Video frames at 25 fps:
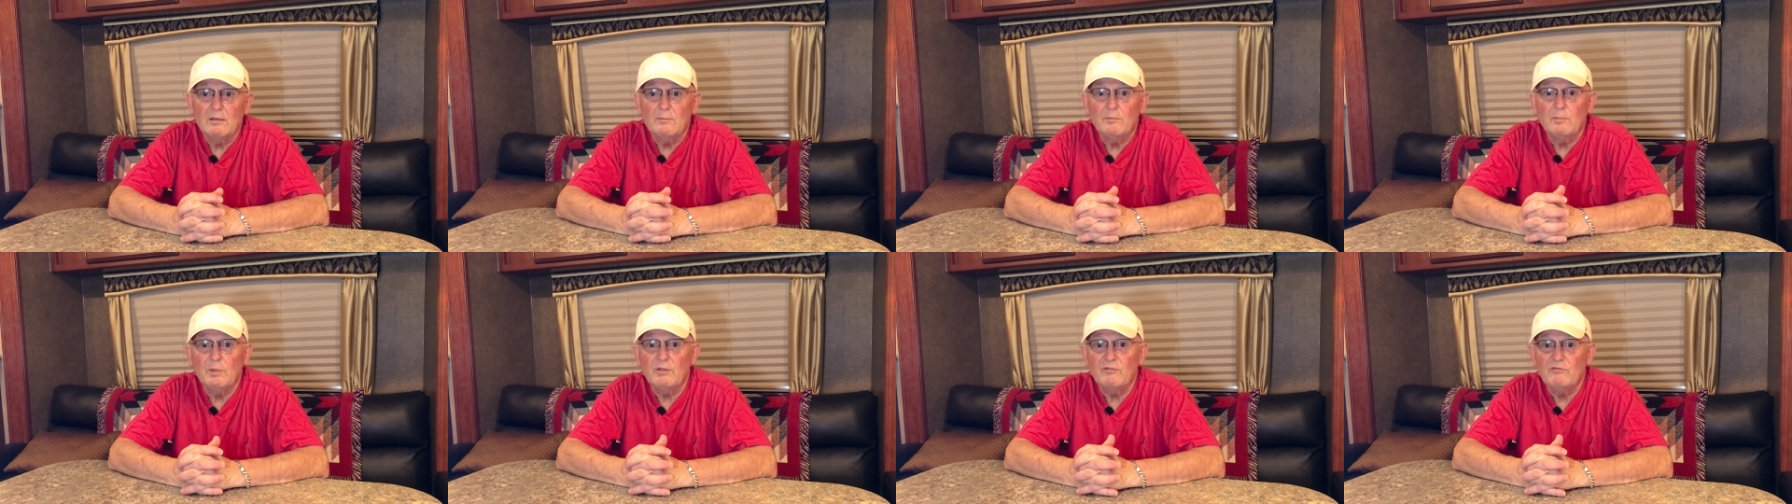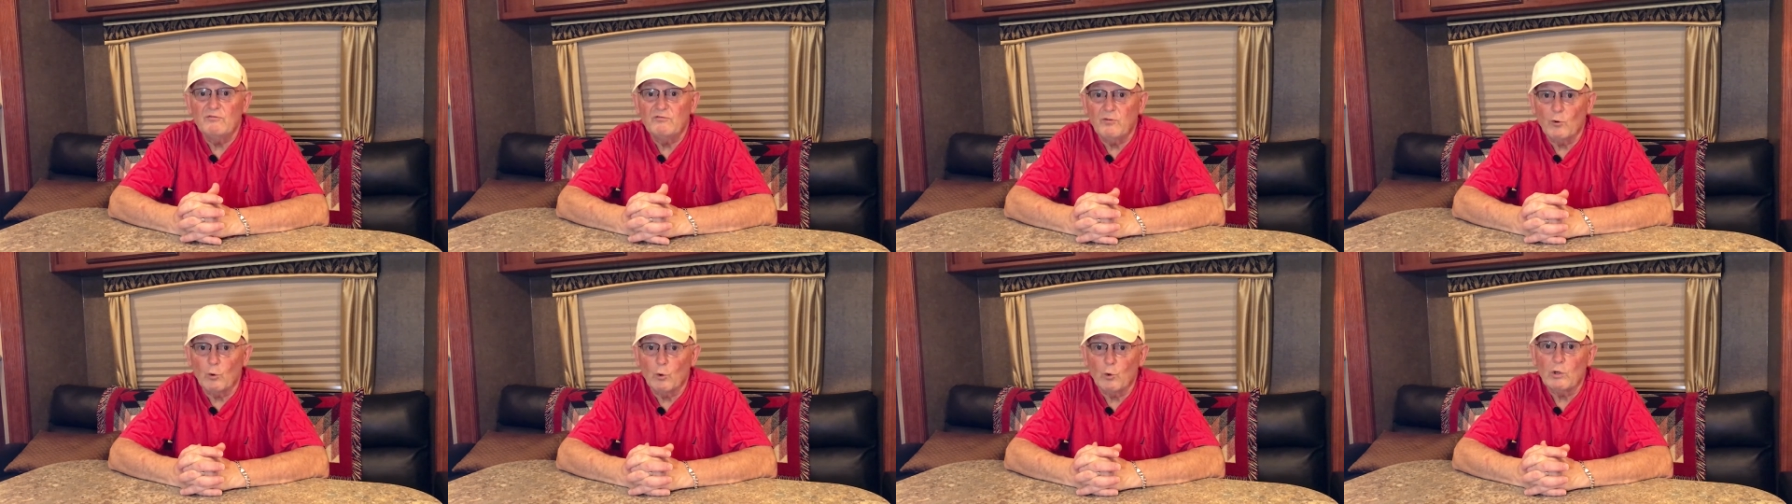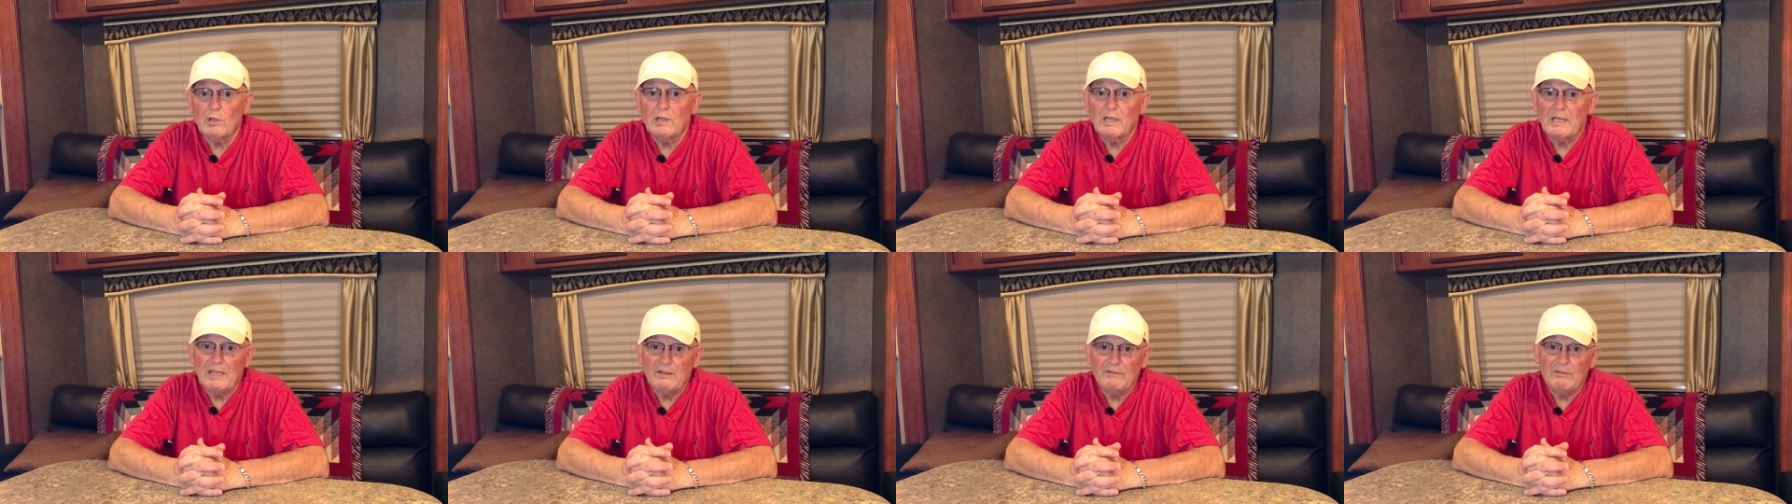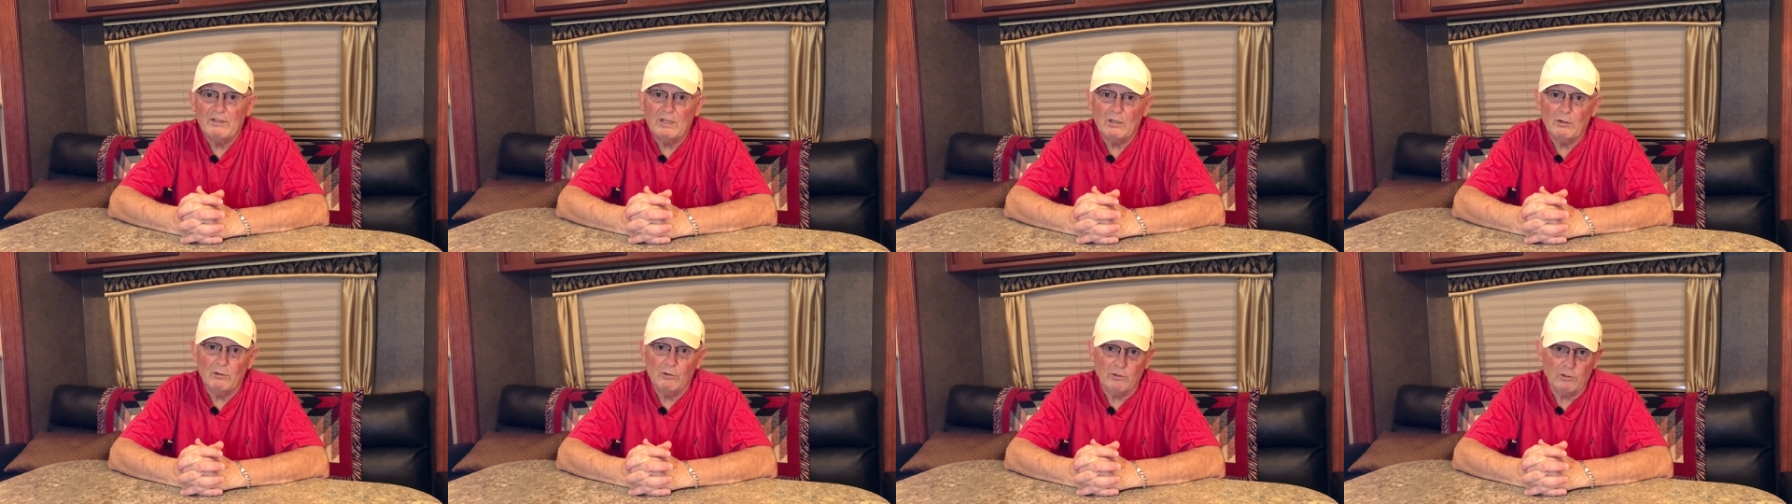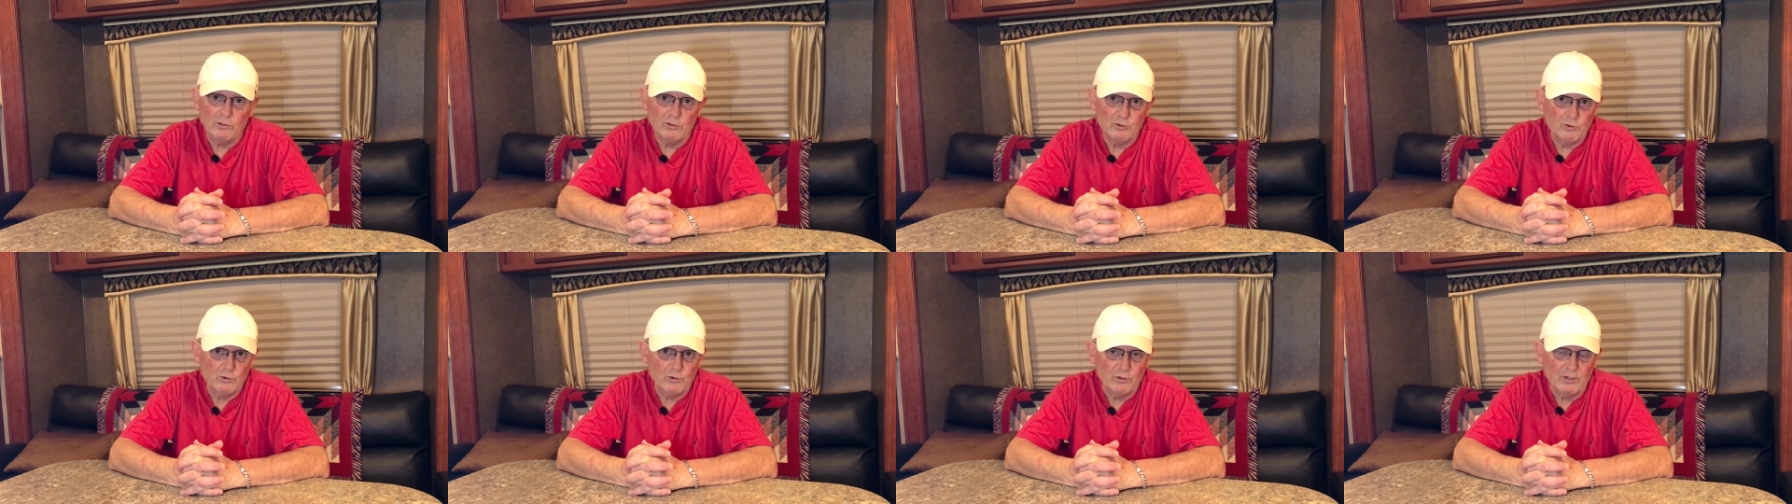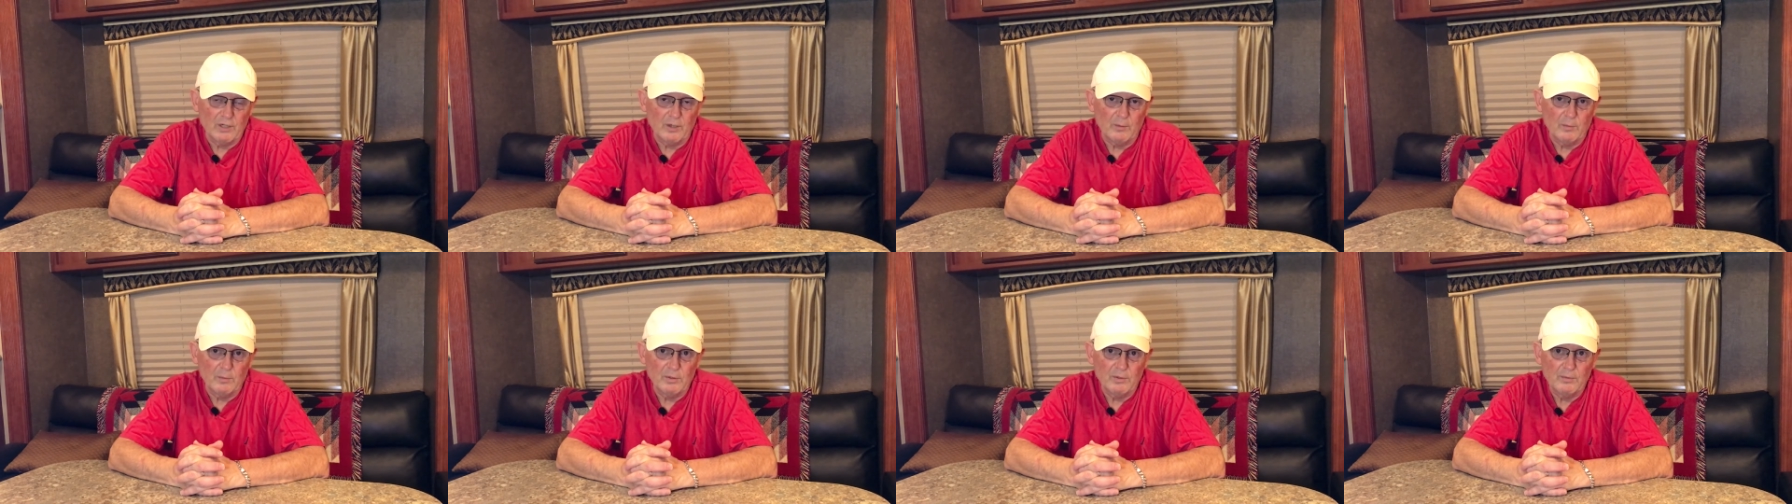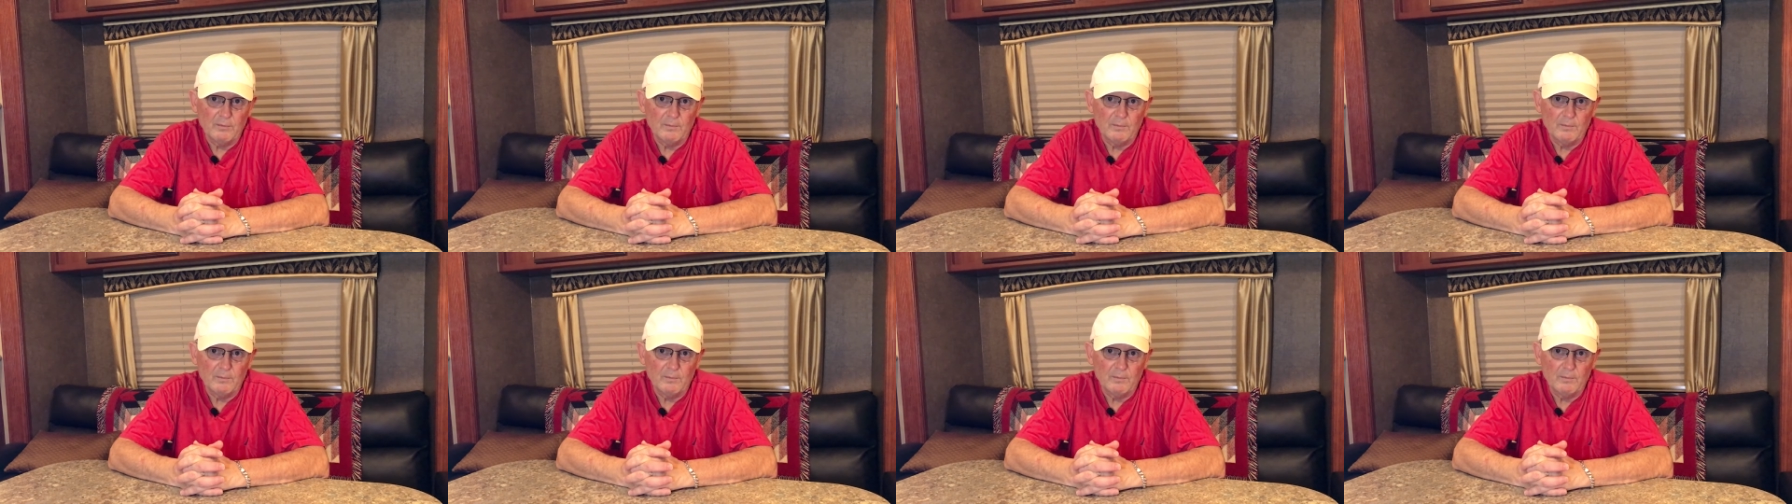before leaving on a trip.